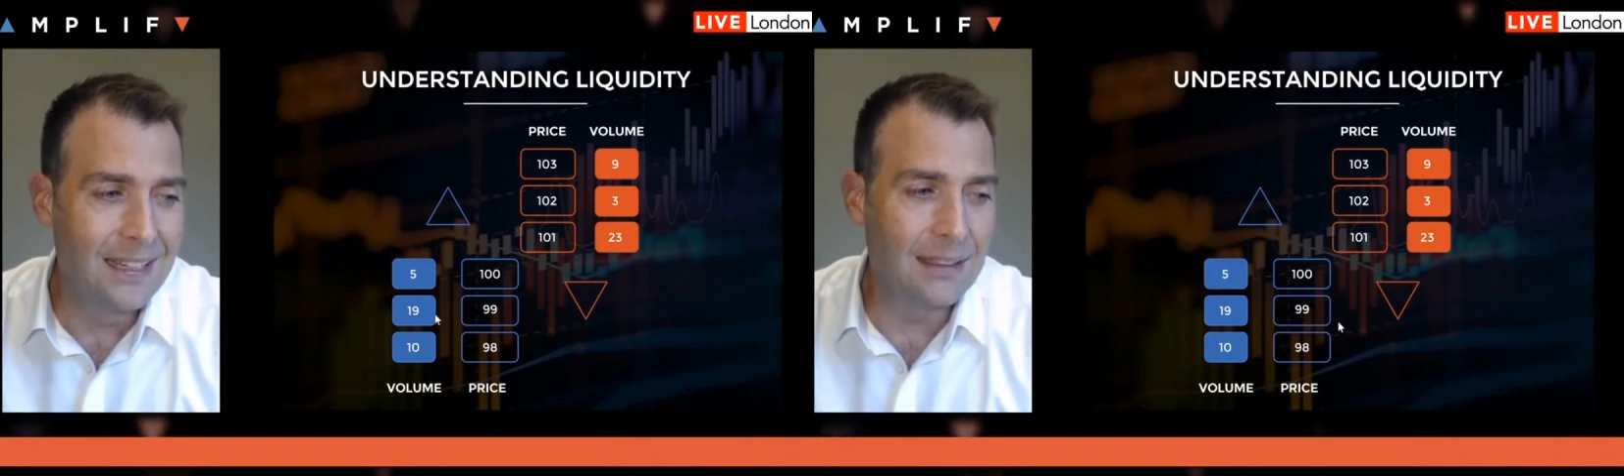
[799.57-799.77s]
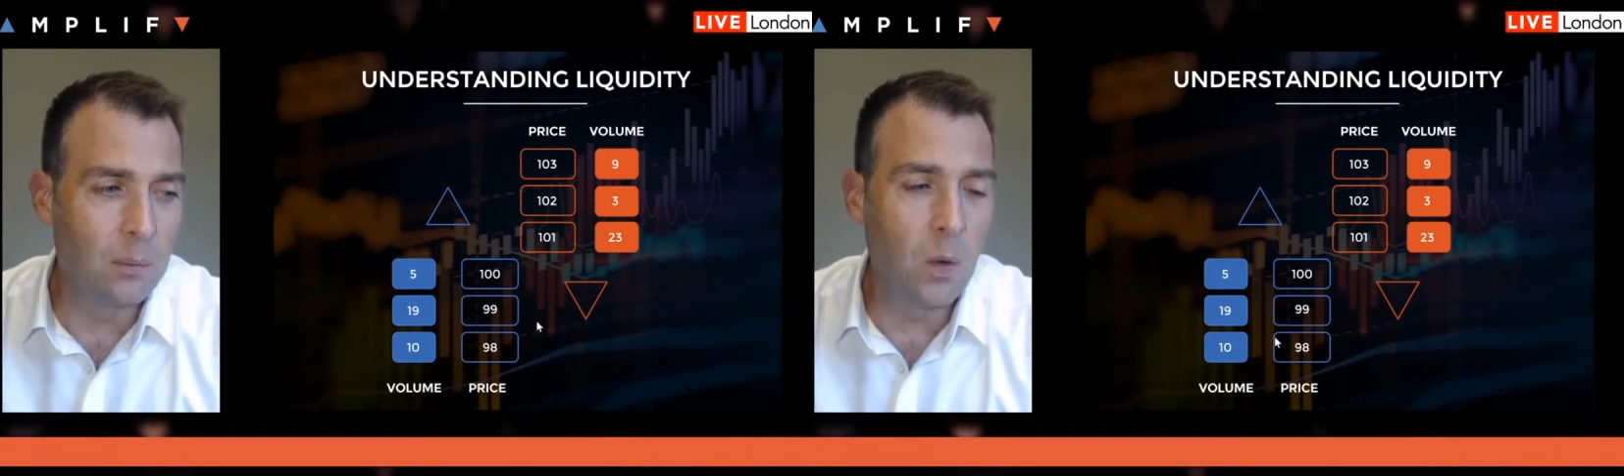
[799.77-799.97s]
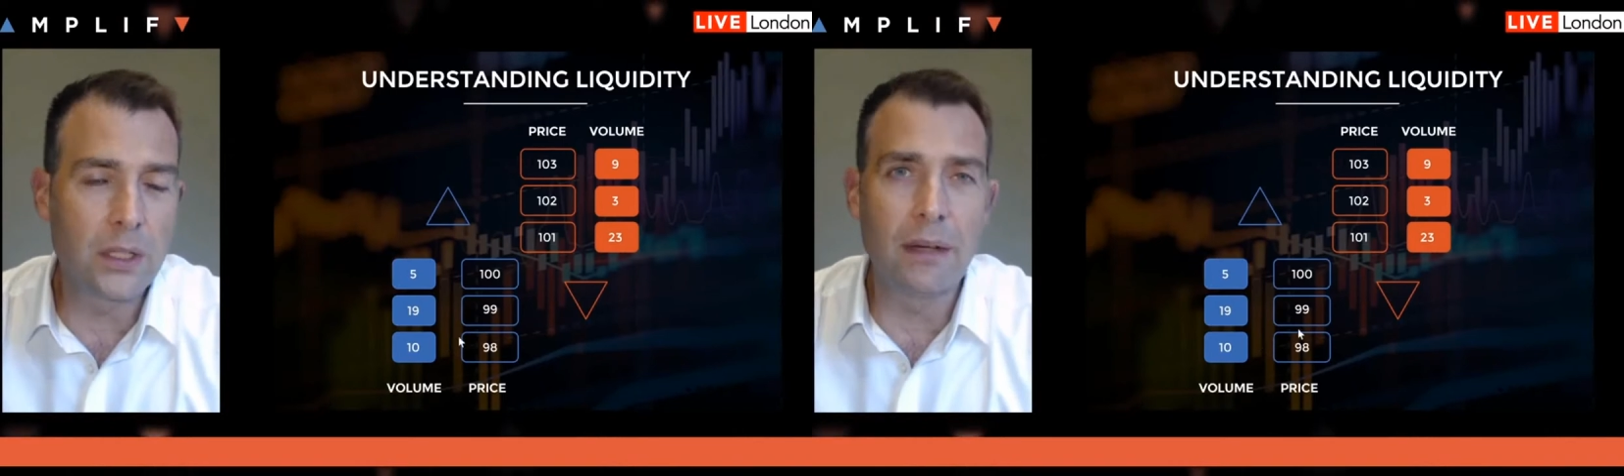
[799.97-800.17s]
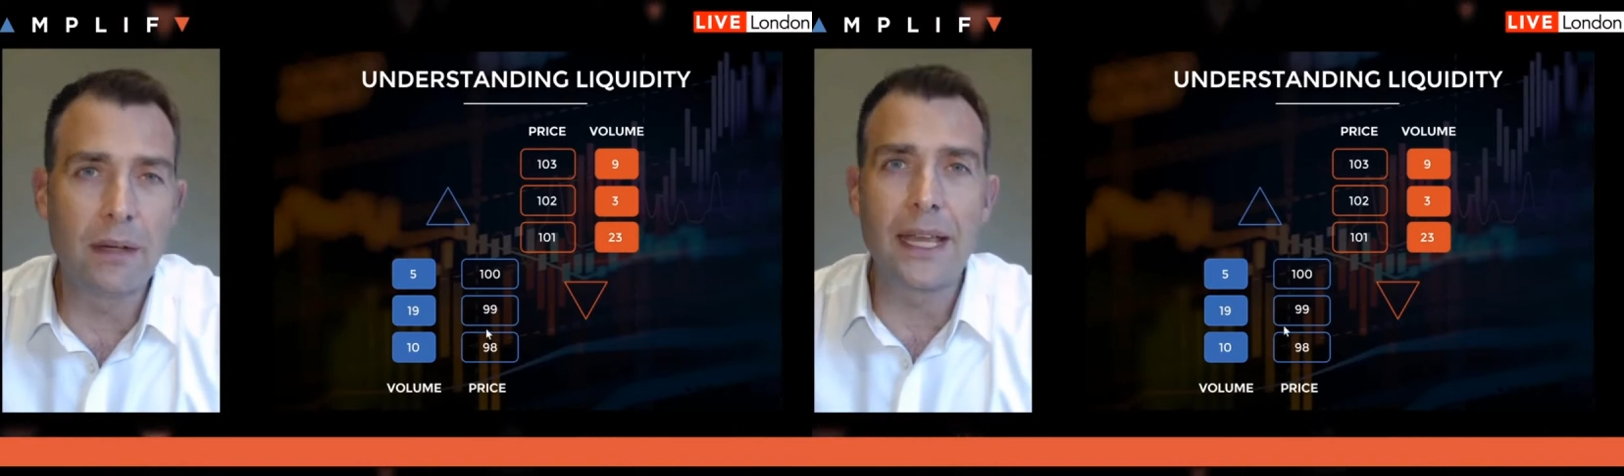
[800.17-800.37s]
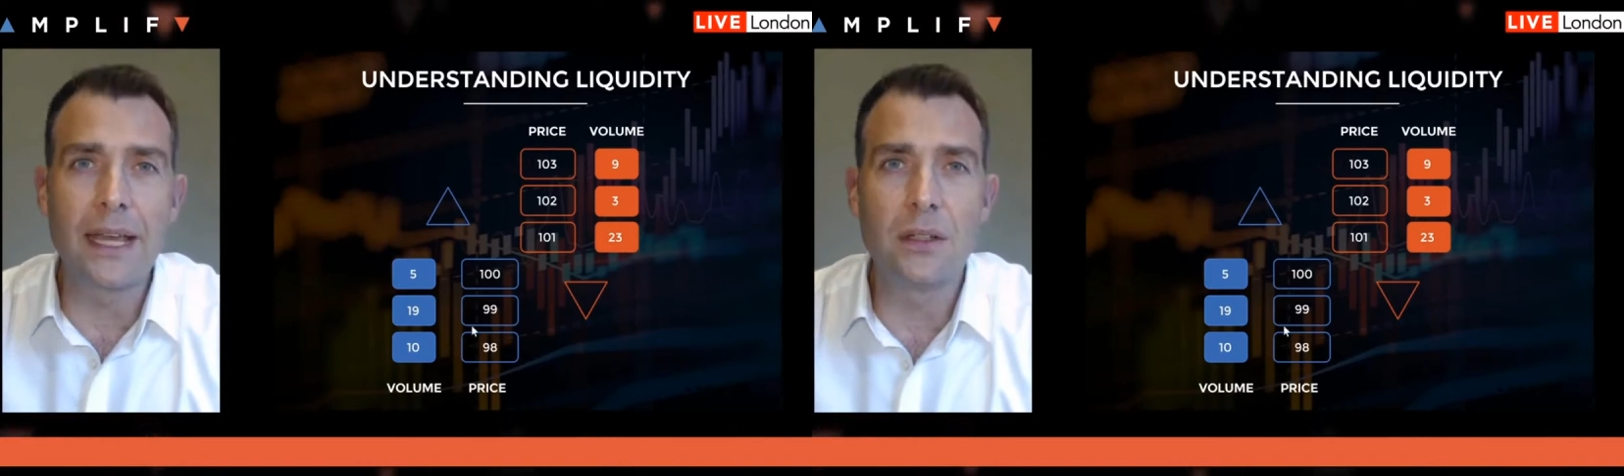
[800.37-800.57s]
than what I would
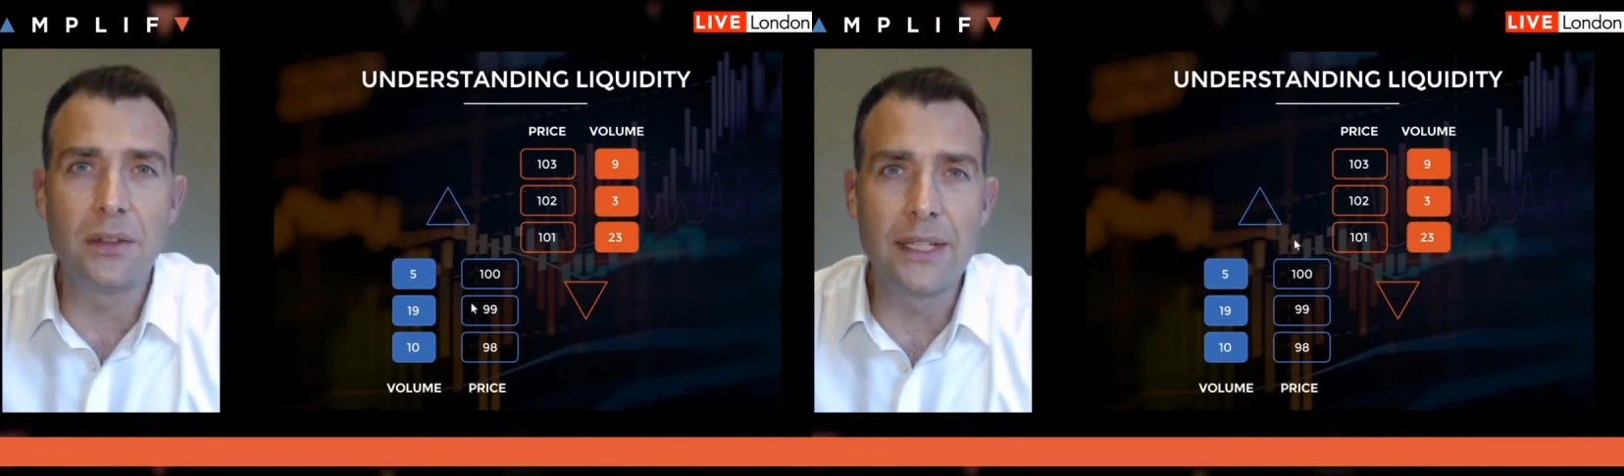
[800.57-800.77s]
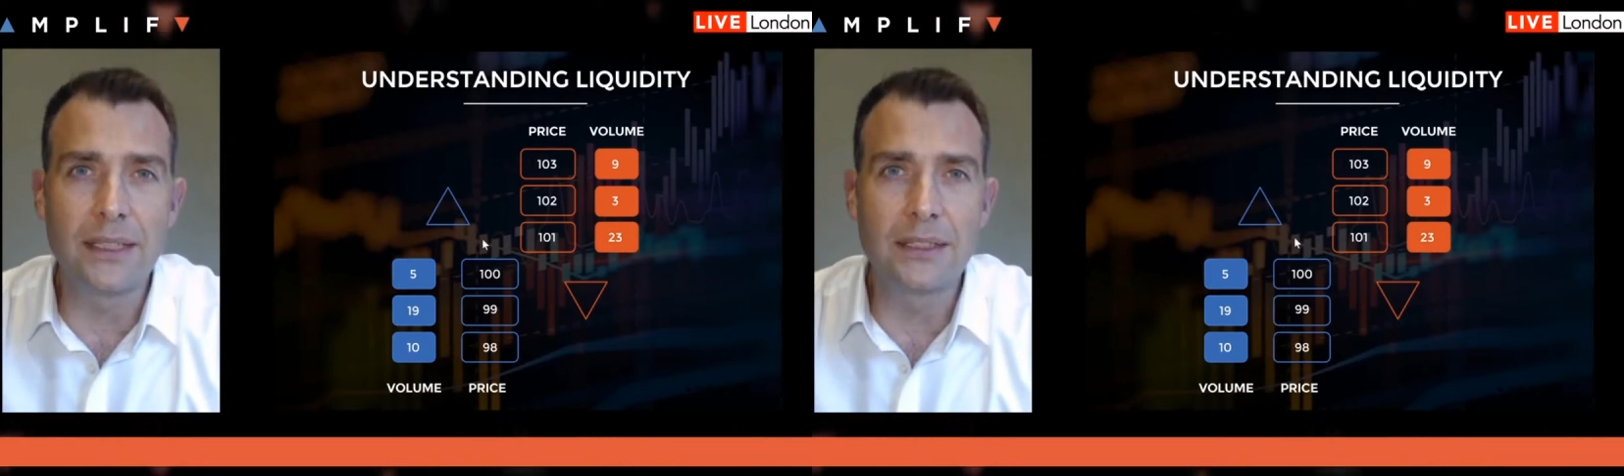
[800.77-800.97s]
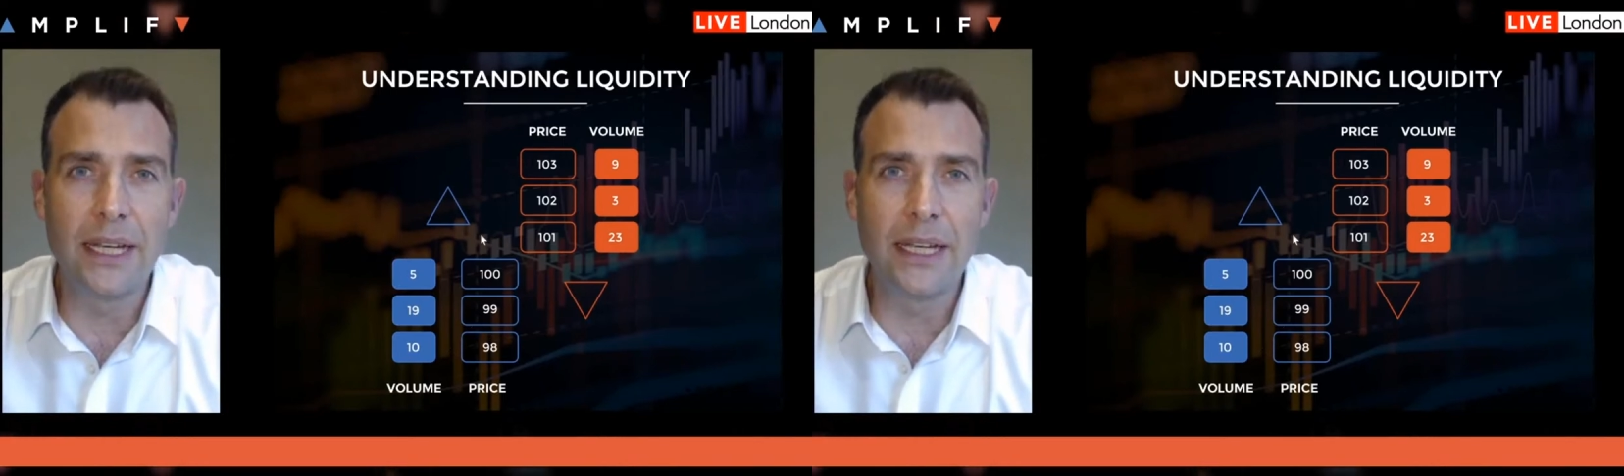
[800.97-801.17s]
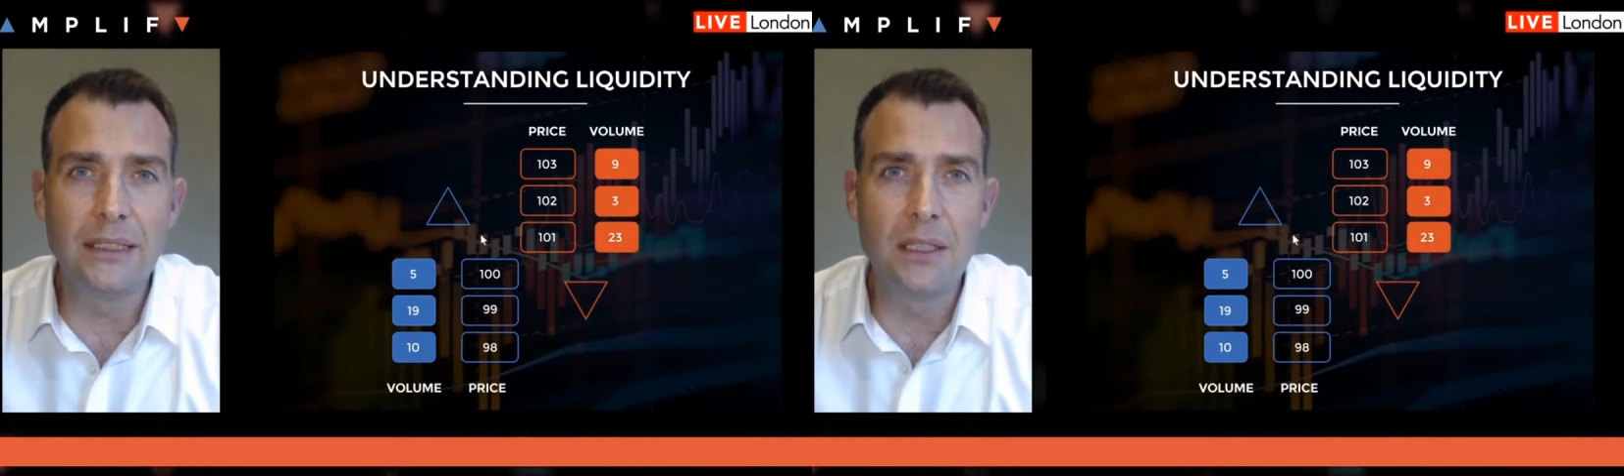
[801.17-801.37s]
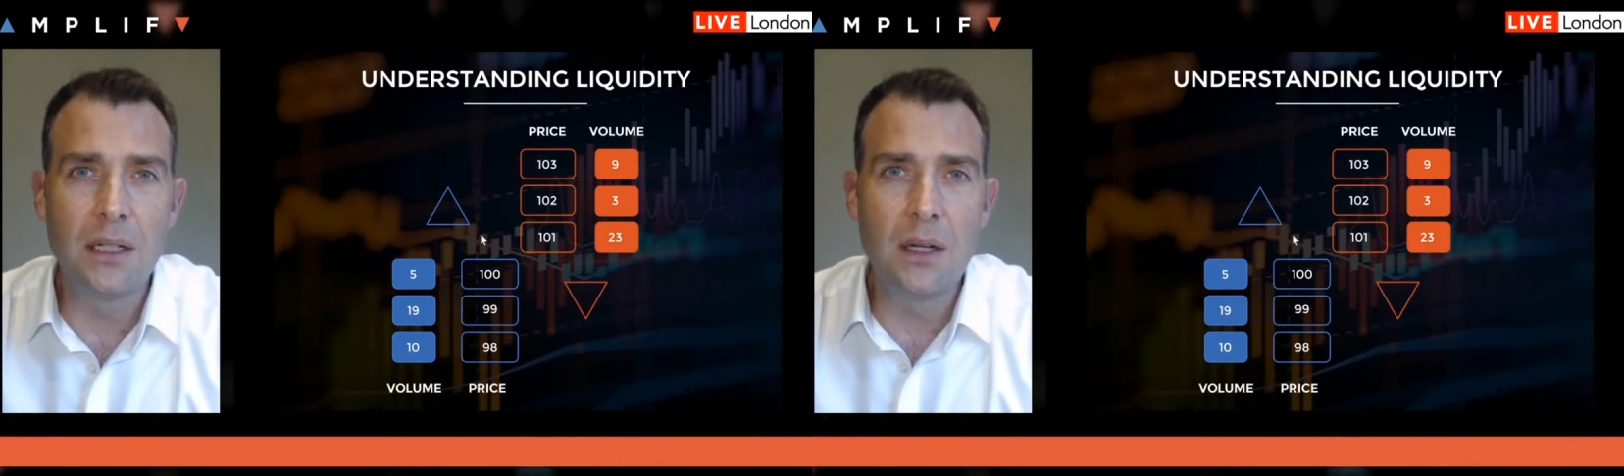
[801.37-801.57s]
get on the exchange